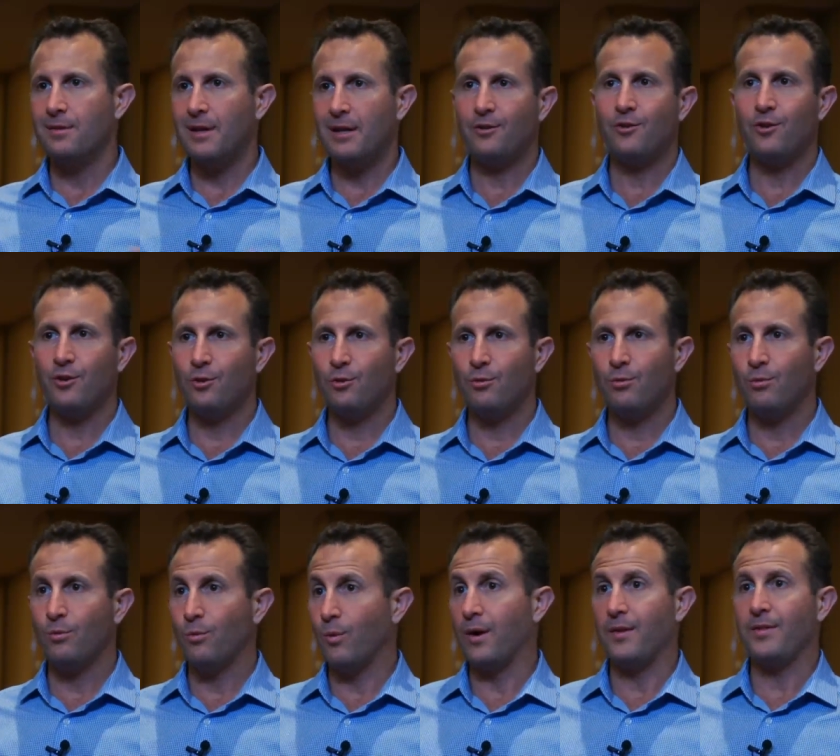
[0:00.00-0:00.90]
they do
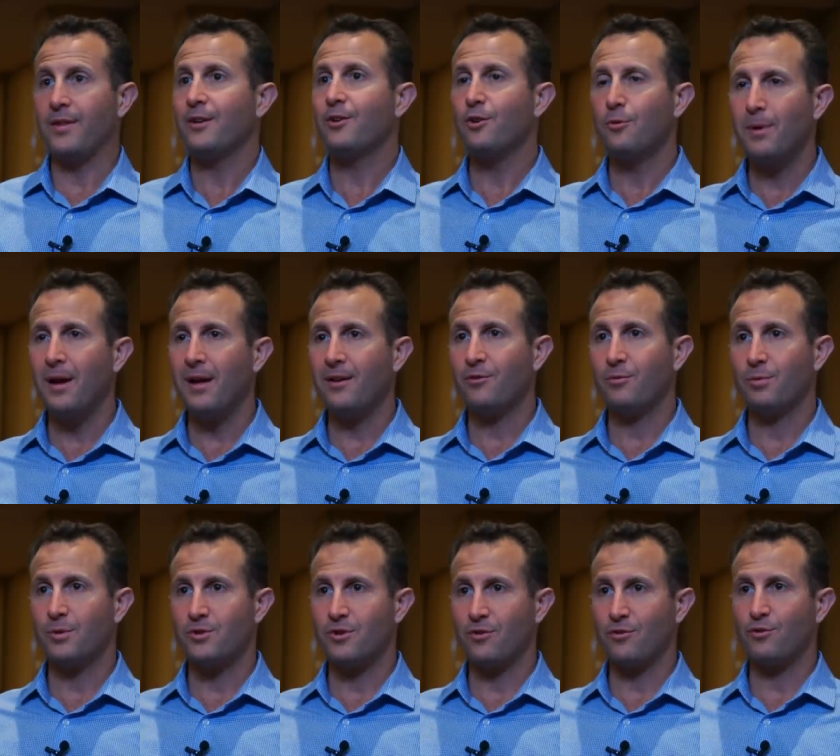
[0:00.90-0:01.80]
what they do best,
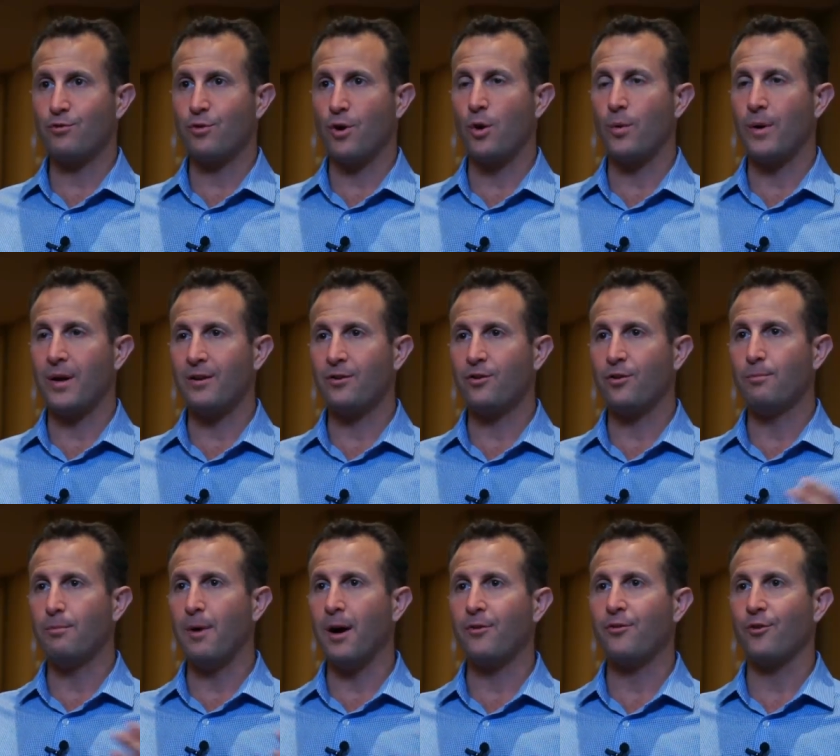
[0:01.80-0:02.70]
which is grow
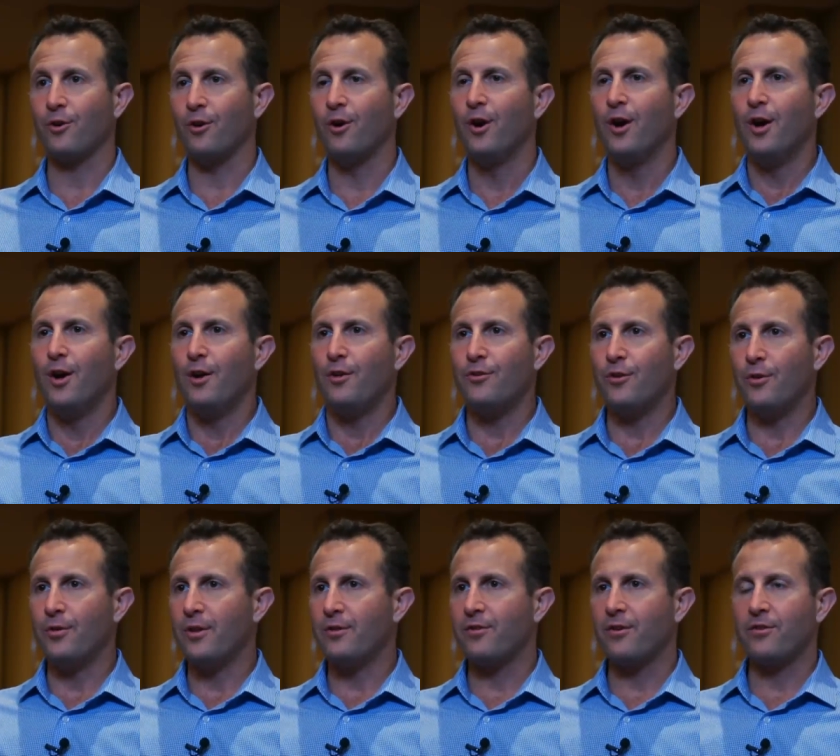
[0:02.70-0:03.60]
into muscle.
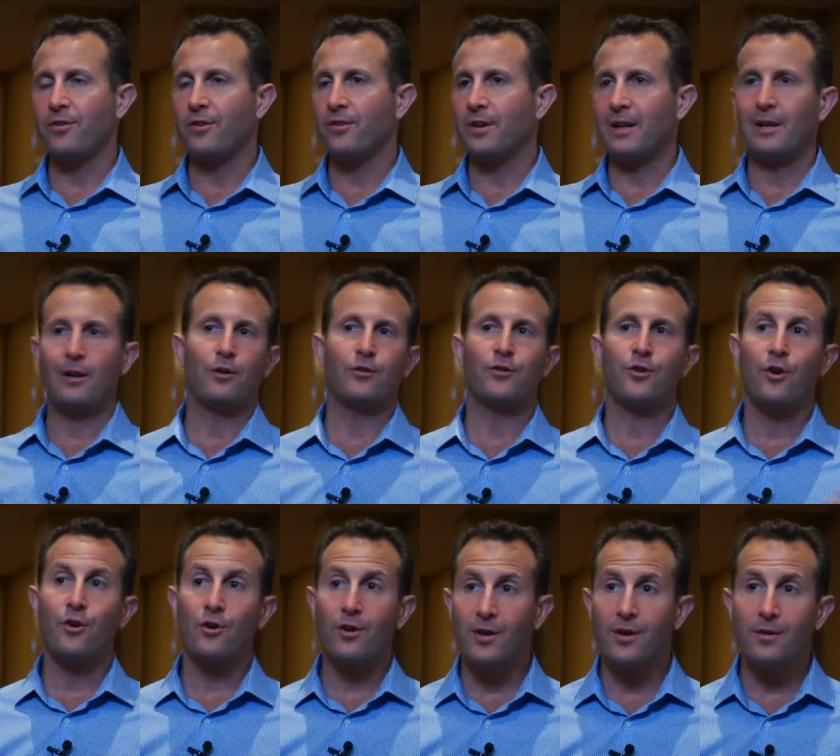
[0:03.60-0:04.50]
So this isn't an
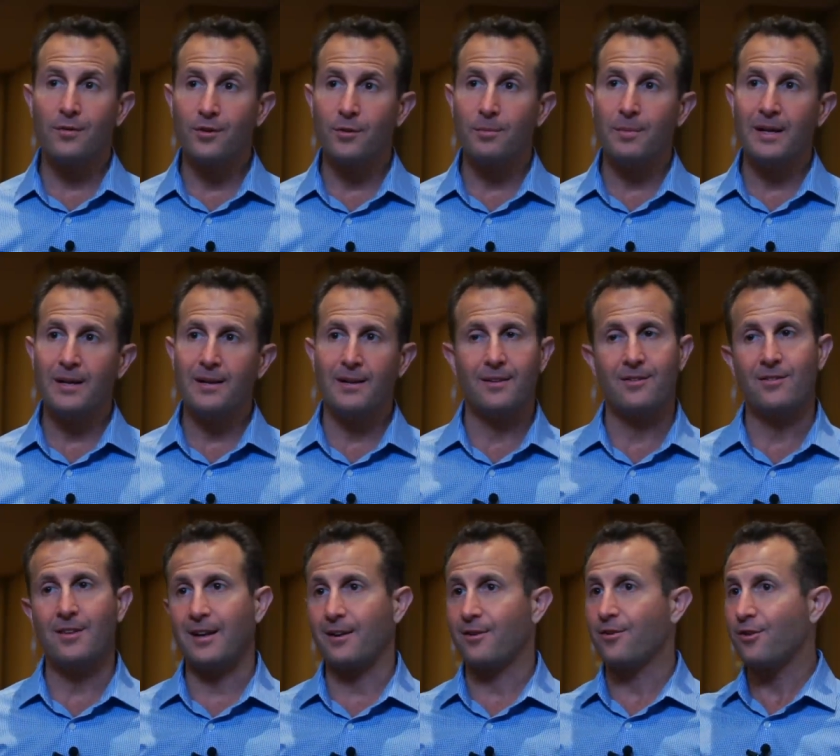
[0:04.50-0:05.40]
alternative to meat,
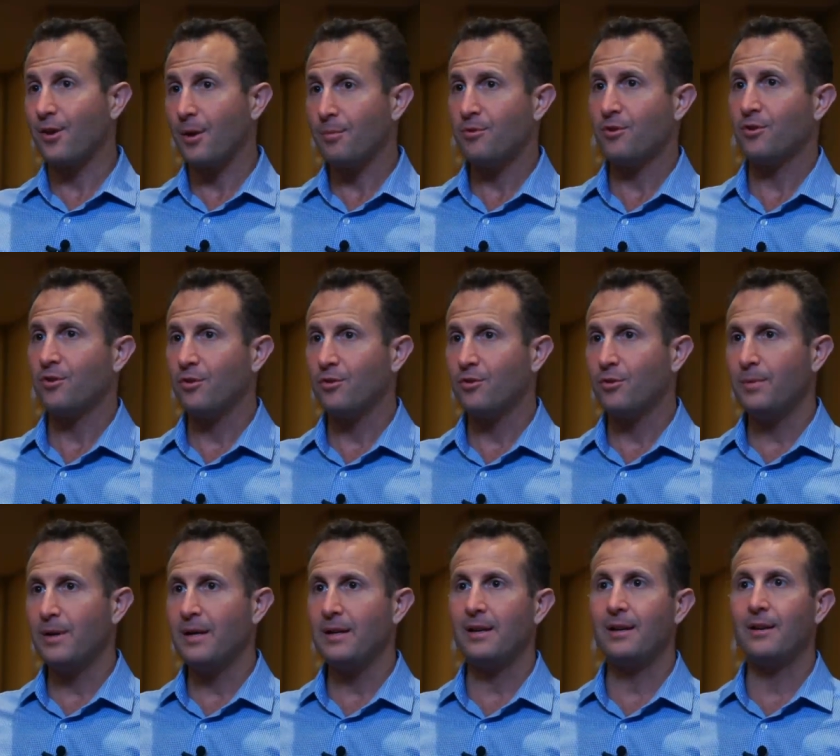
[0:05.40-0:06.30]
it's not a substitute to
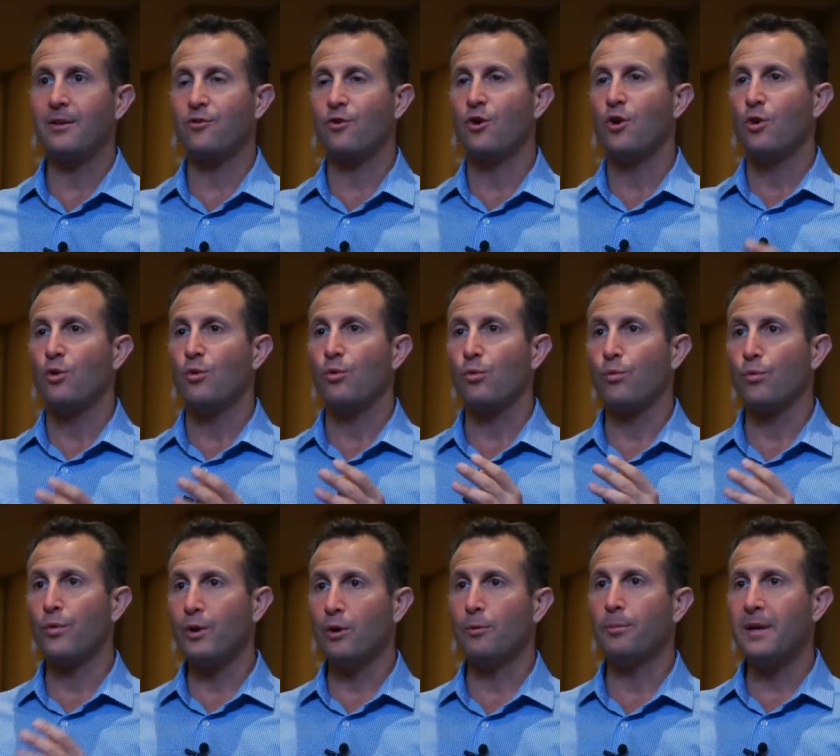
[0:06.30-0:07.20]
meat, it is
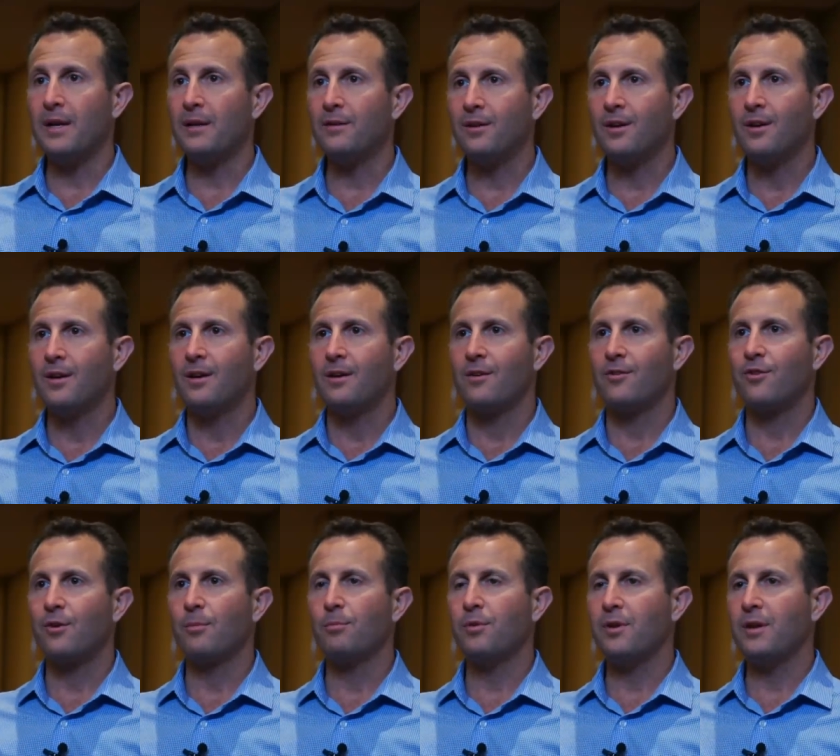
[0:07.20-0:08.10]
real meat,
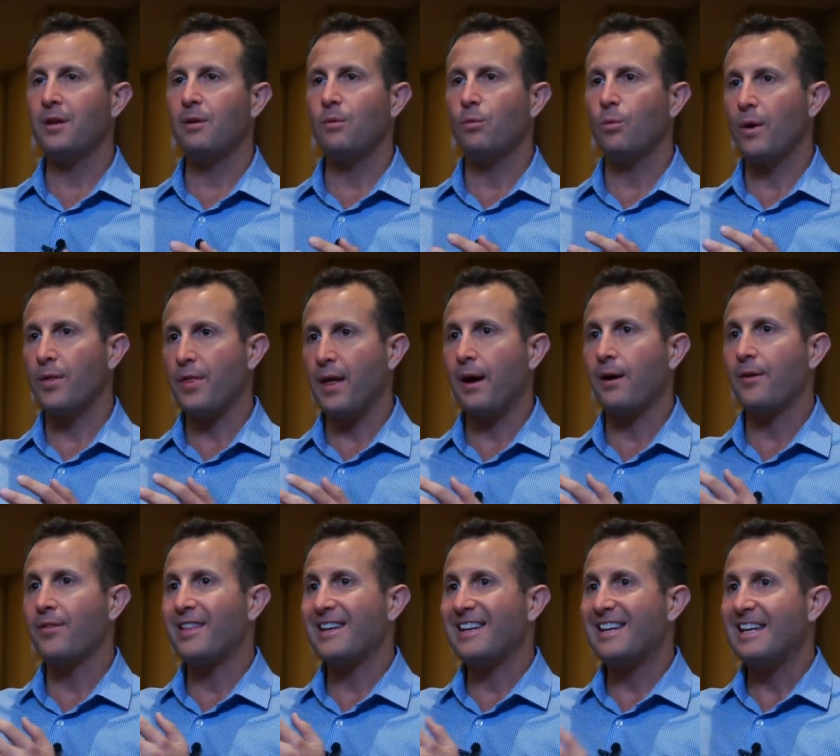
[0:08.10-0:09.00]
simply
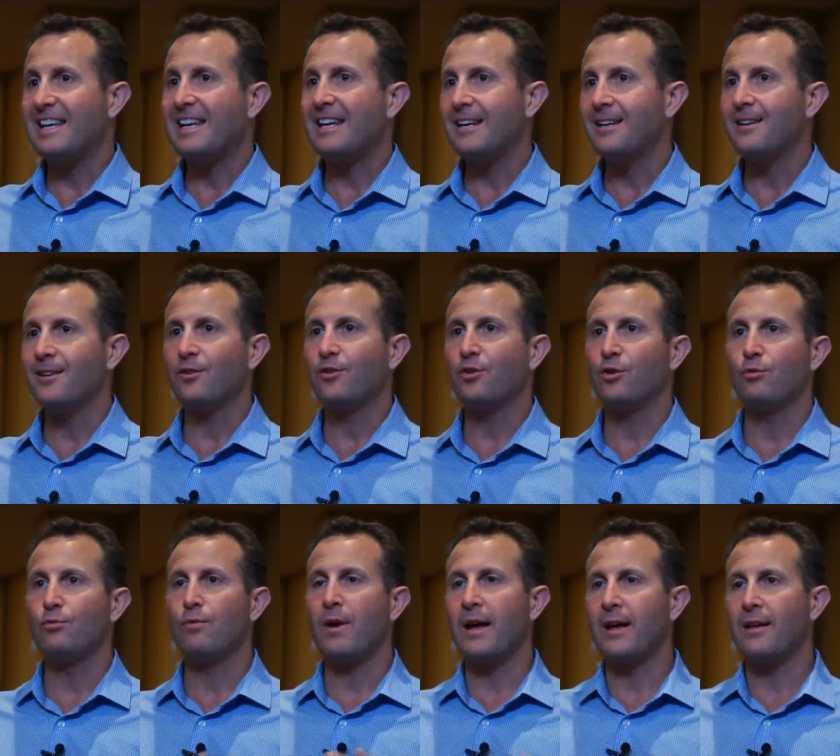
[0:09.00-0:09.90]
without the need
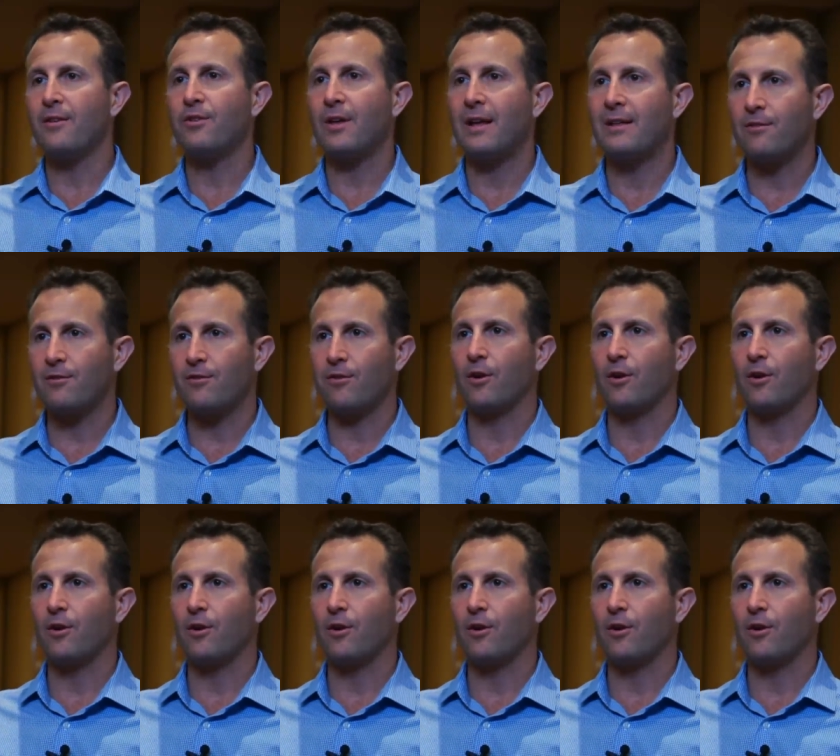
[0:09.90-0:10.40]
to raise and